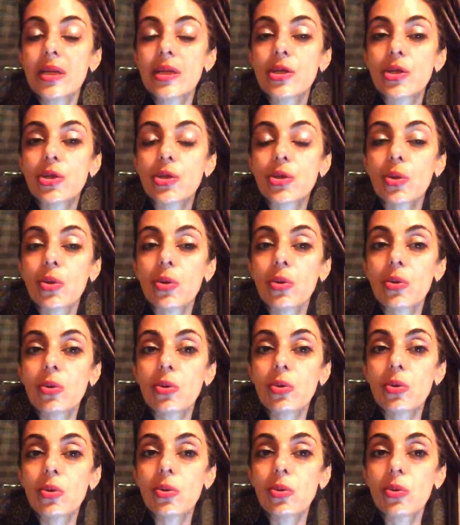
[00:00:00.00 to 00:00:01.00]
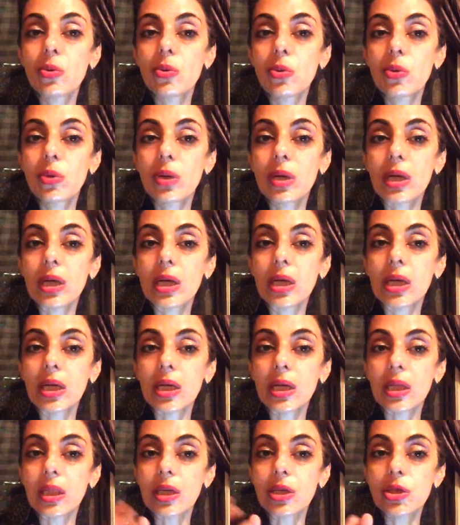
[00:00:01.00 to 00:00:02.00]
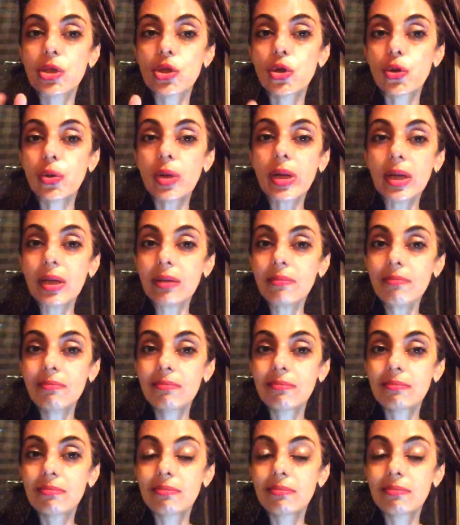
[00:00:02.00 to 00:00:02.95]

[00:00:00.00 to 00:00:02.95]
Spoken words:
So the screen